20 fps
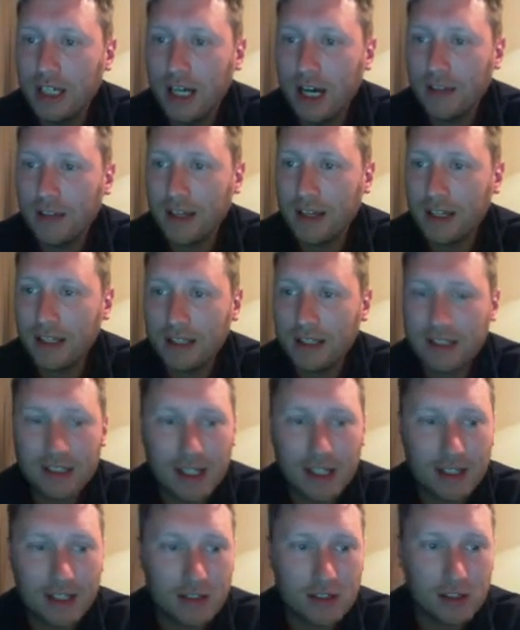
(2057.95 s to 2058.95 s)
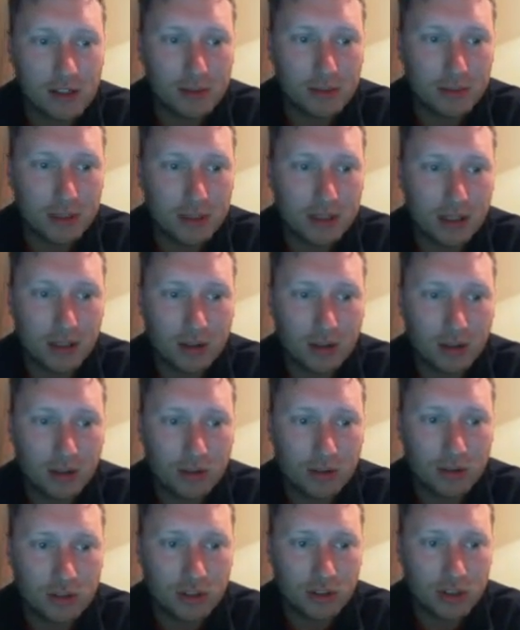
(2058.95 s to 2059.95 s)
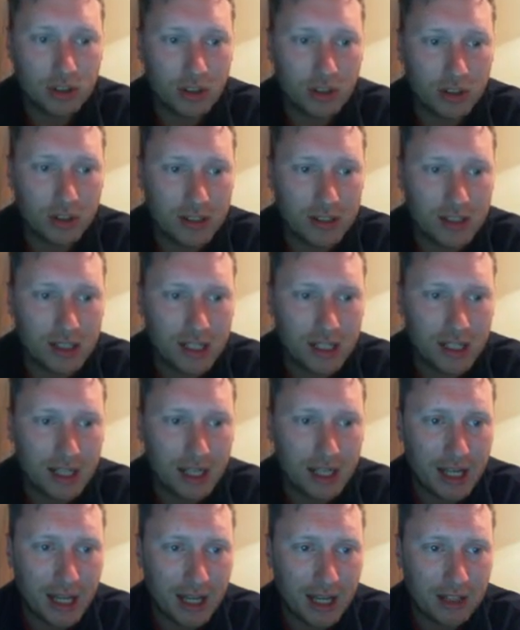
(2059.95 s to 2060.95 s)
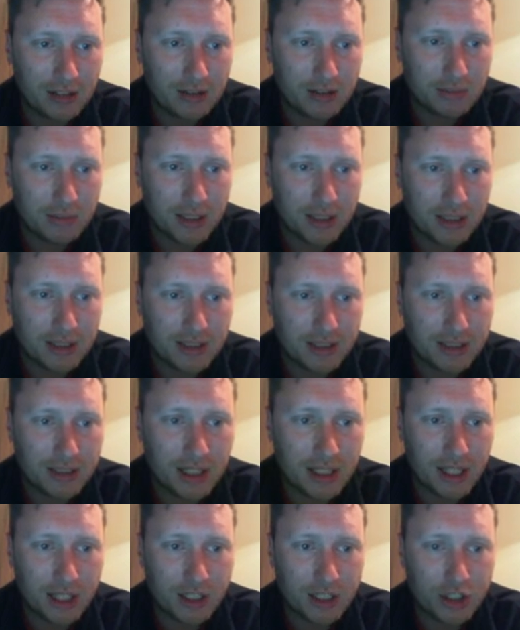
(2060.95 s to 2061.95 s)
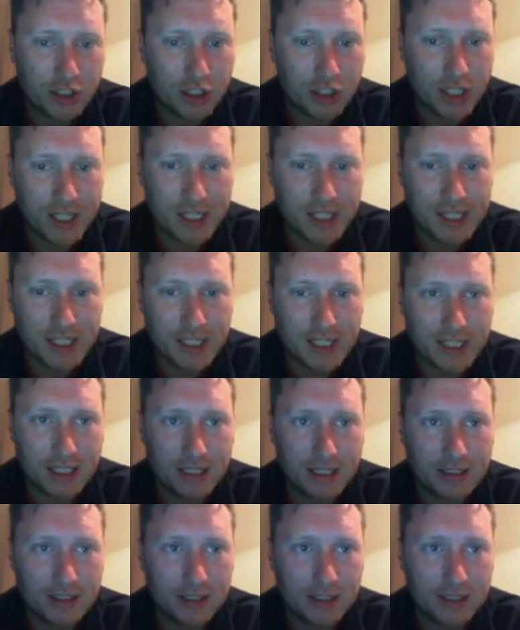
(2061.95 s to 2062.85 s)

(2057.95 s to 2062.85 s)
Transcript: And then Dan Derman alongside Albian Ajeti.